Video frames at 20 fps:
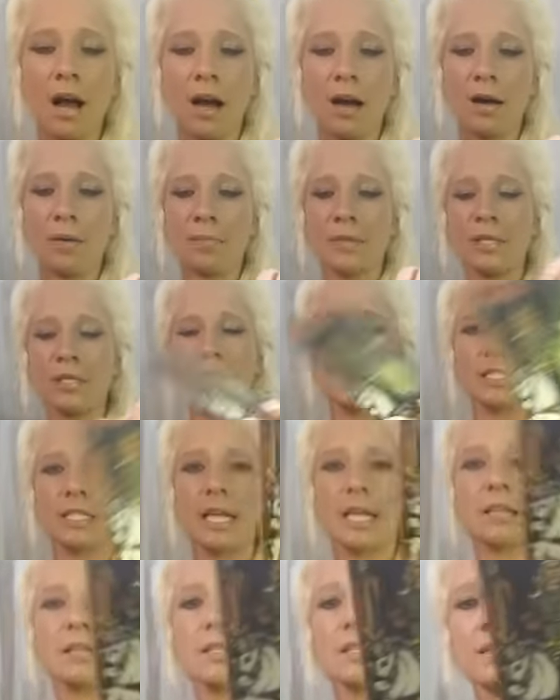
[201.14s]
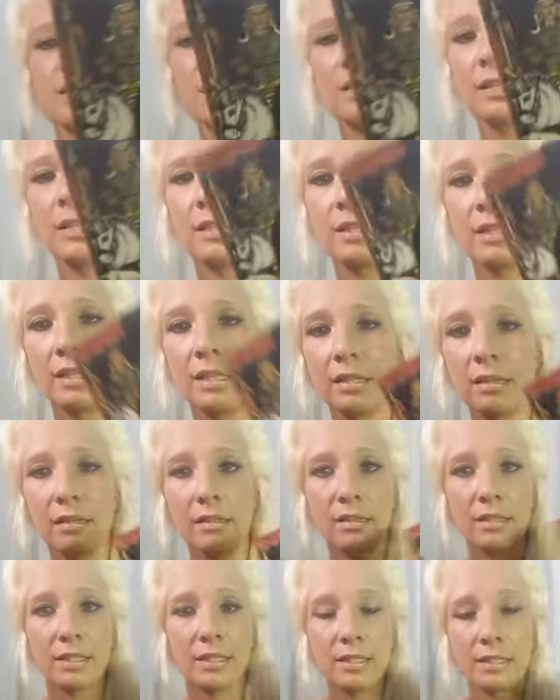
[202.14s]
Um, you didn't take this
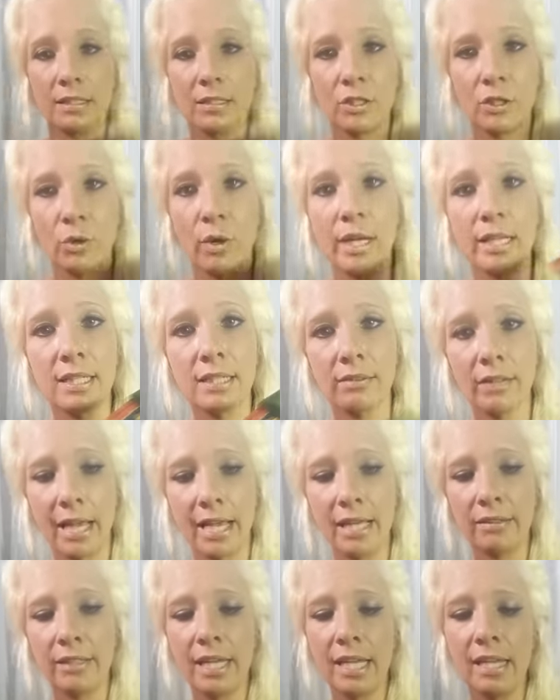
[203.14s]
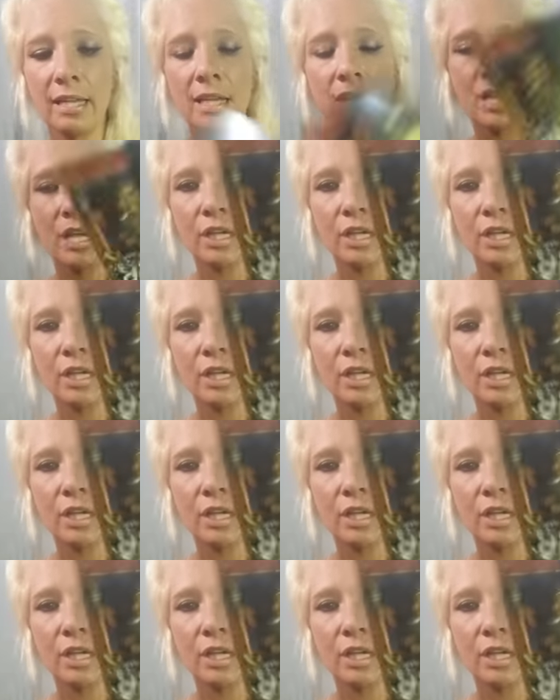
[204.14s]
this choice lightly.